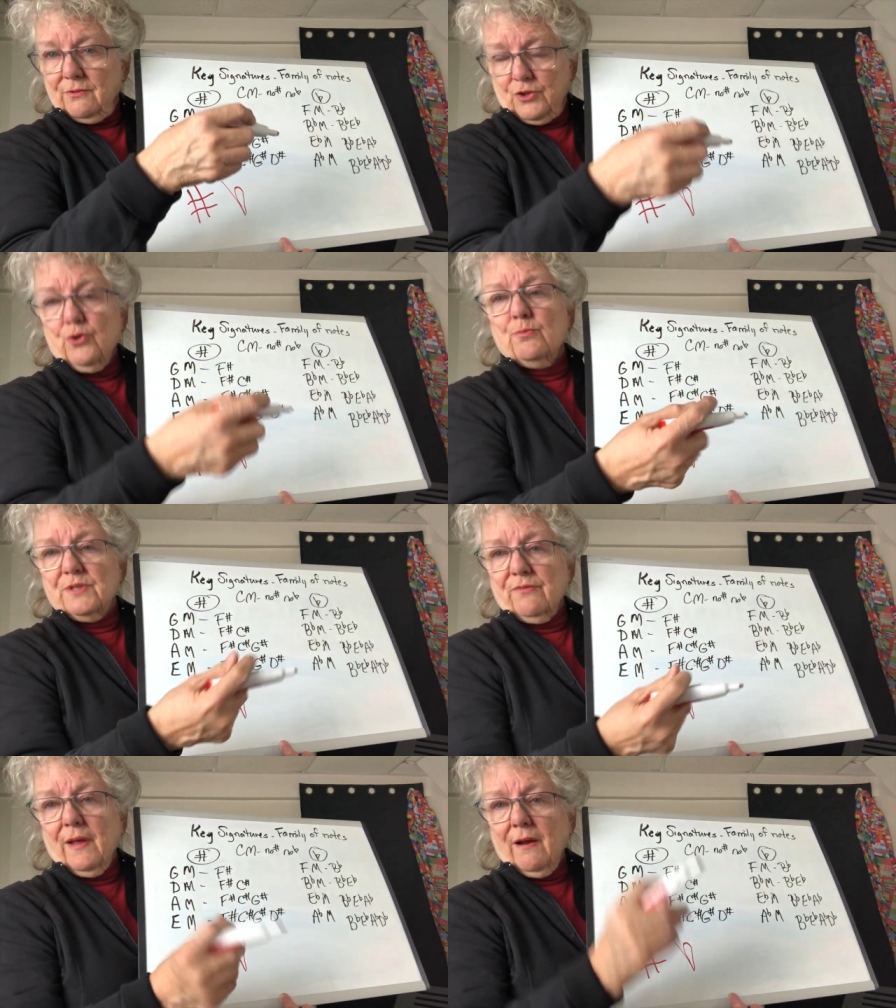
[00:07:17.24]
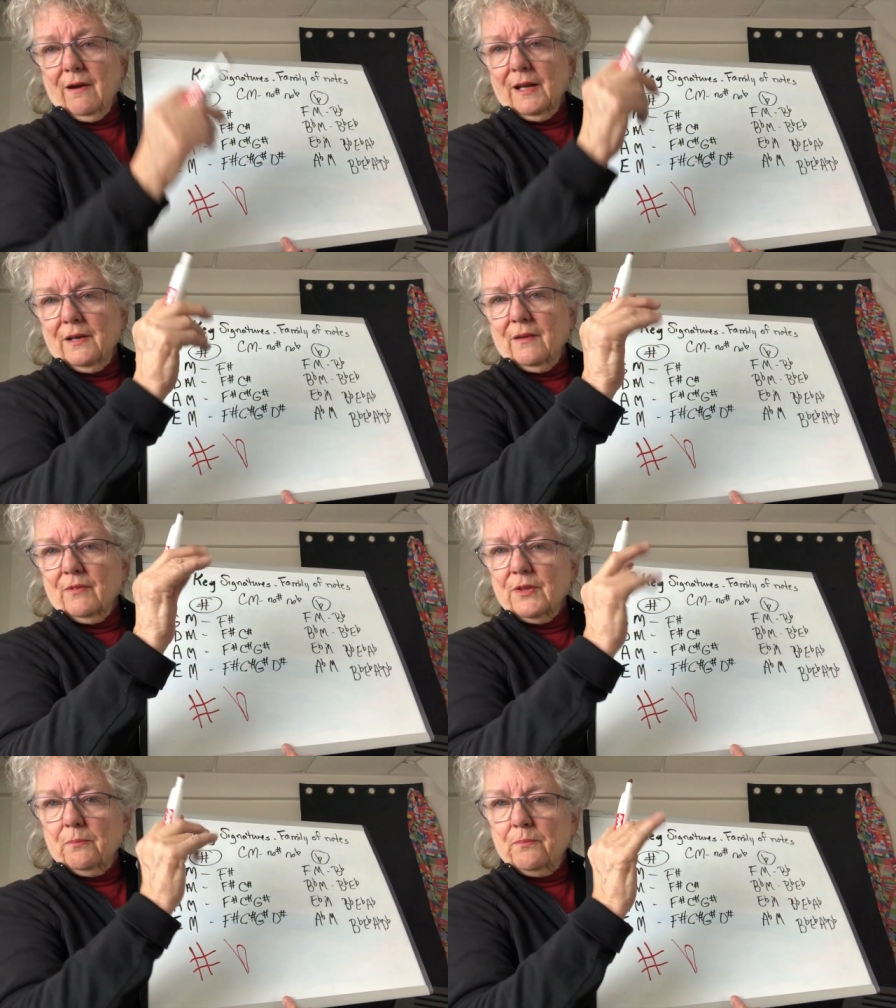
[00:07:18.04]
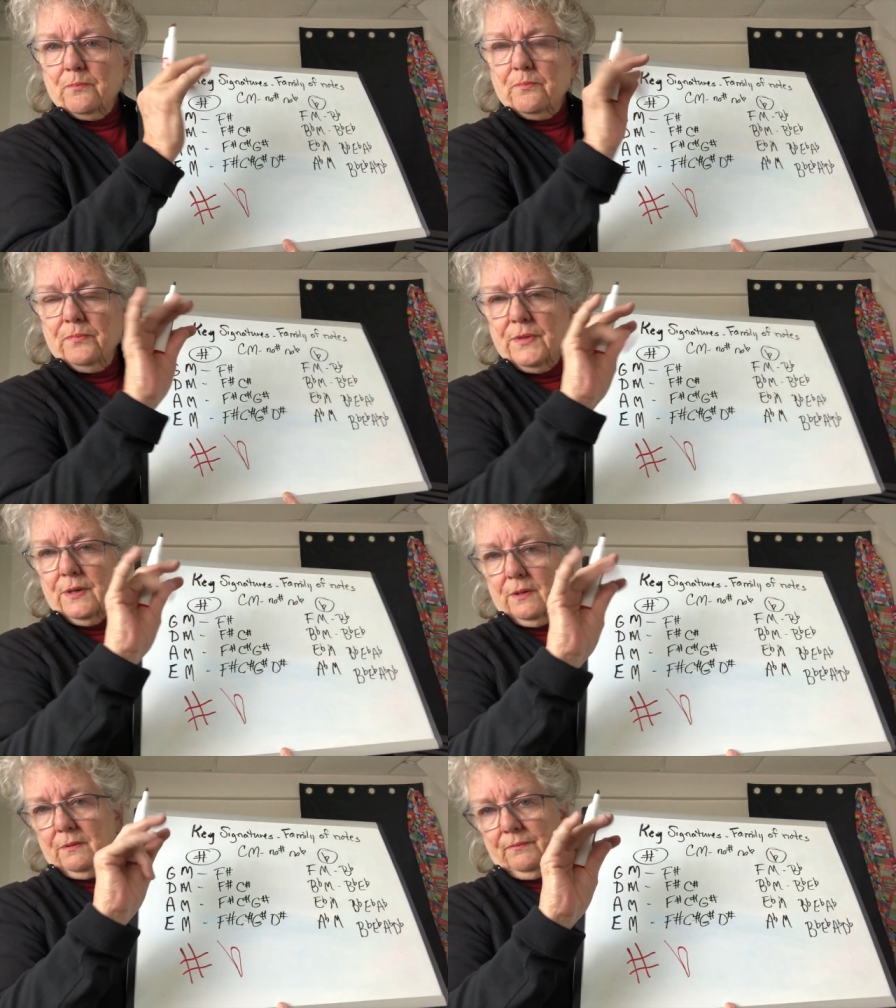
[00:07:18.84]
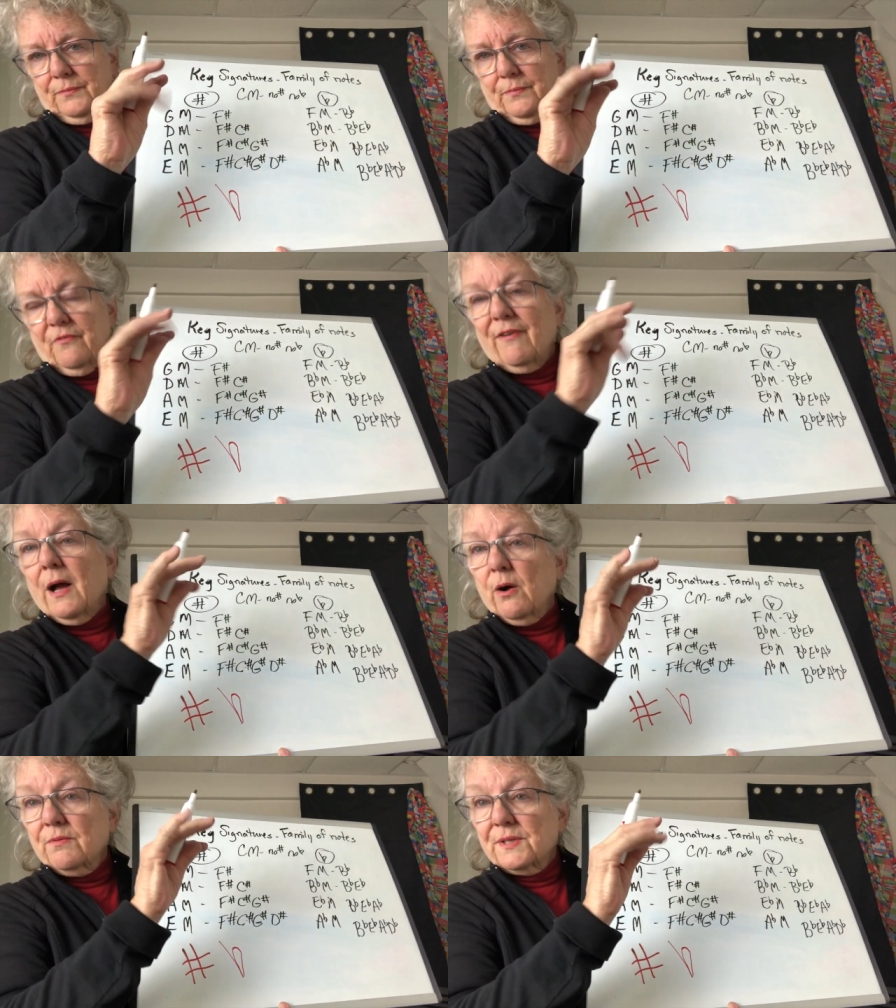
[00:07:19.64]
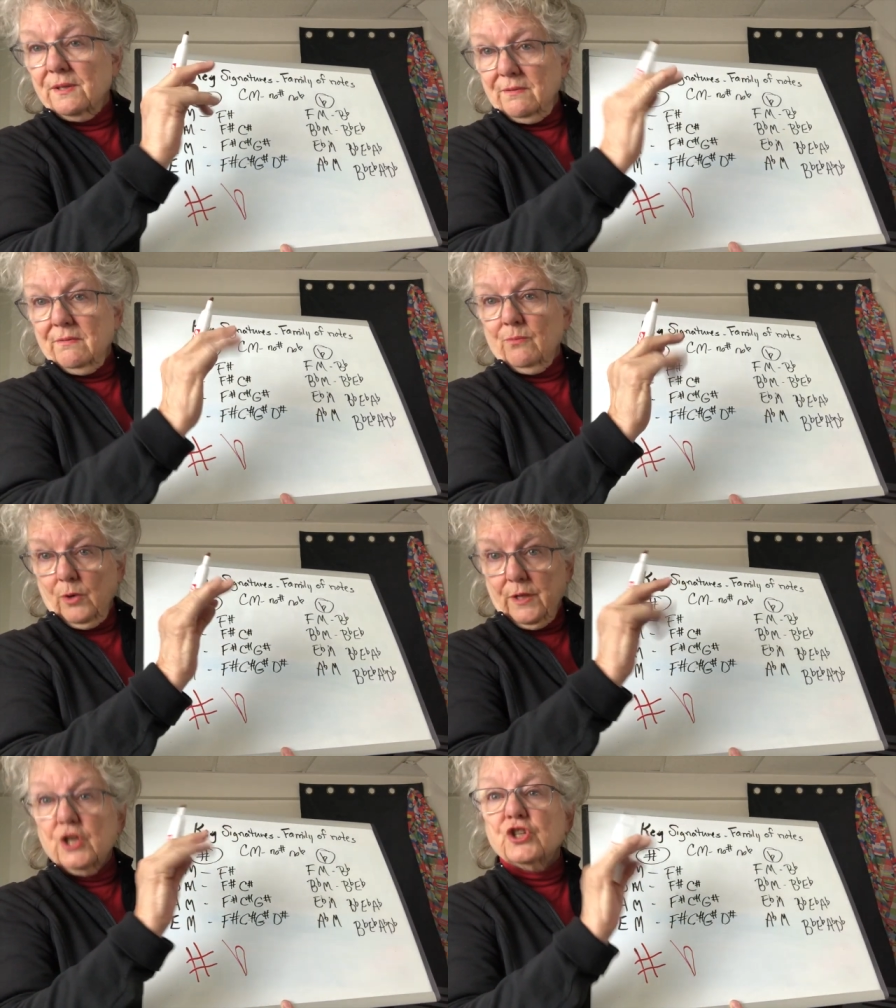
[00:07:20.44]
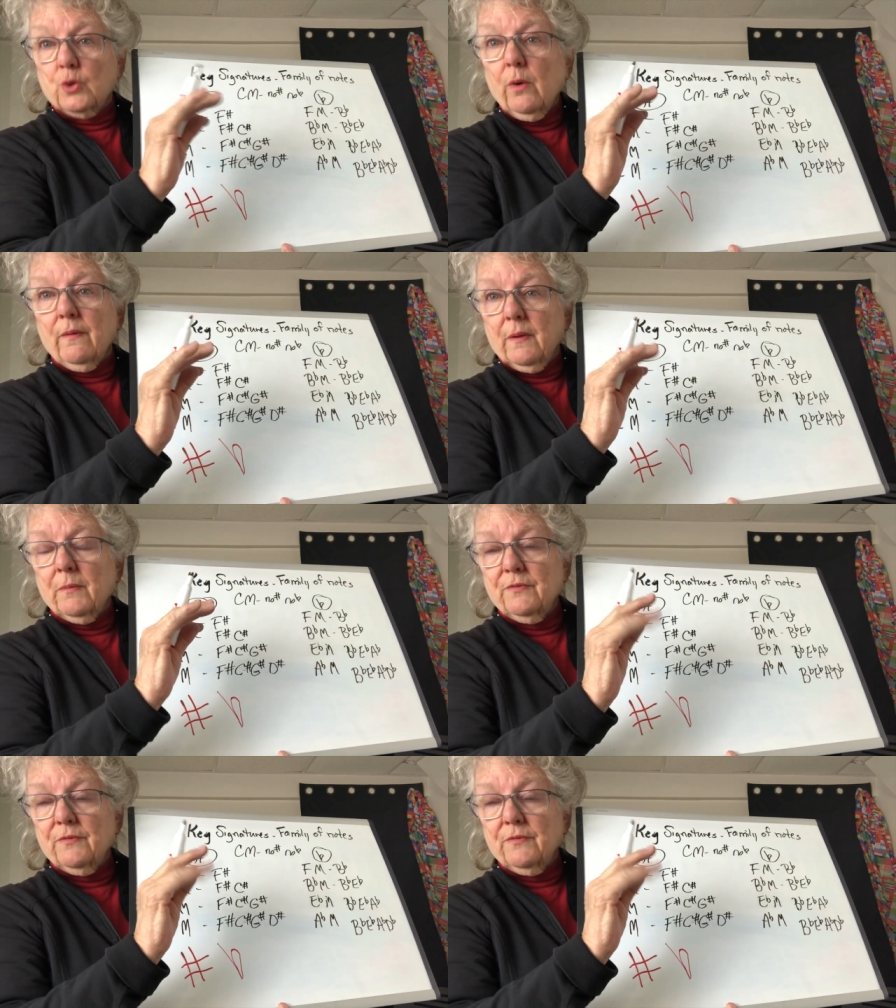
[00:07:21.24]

tubes of air and the, the valves where they shorten them.